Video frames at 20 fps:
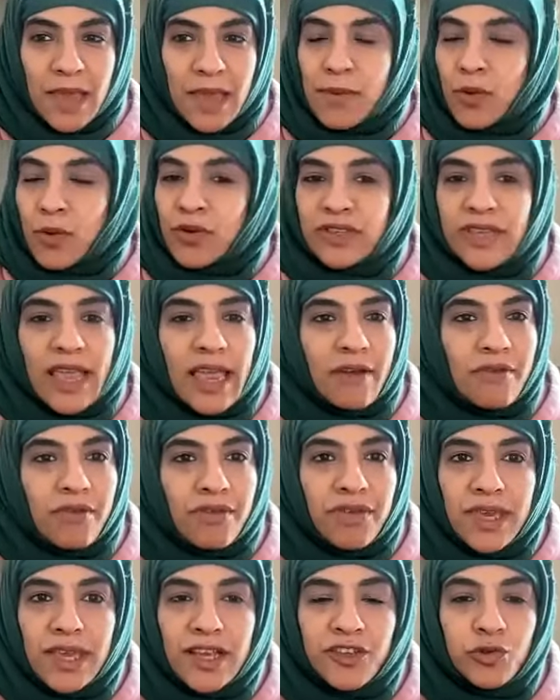Because
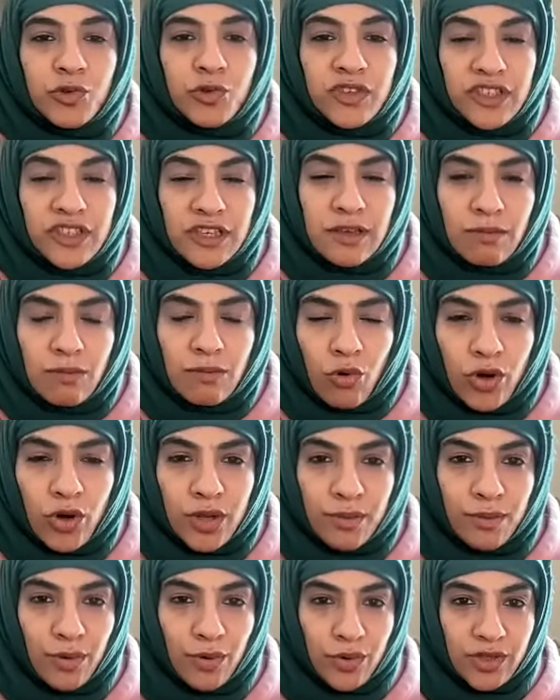everything else will seem more
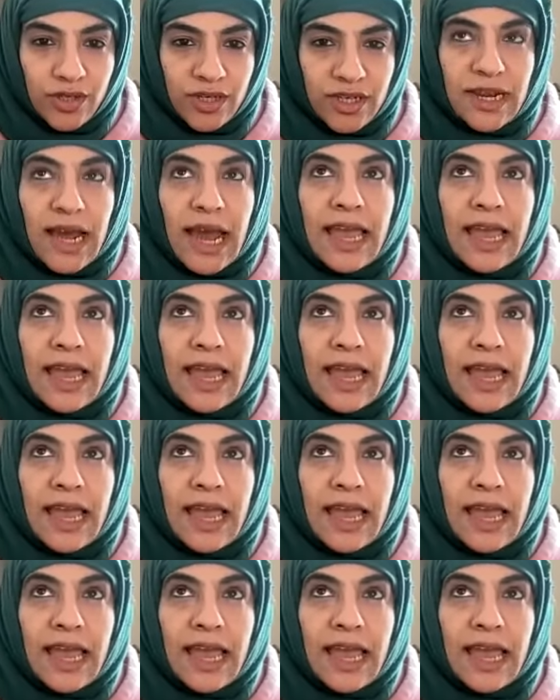important.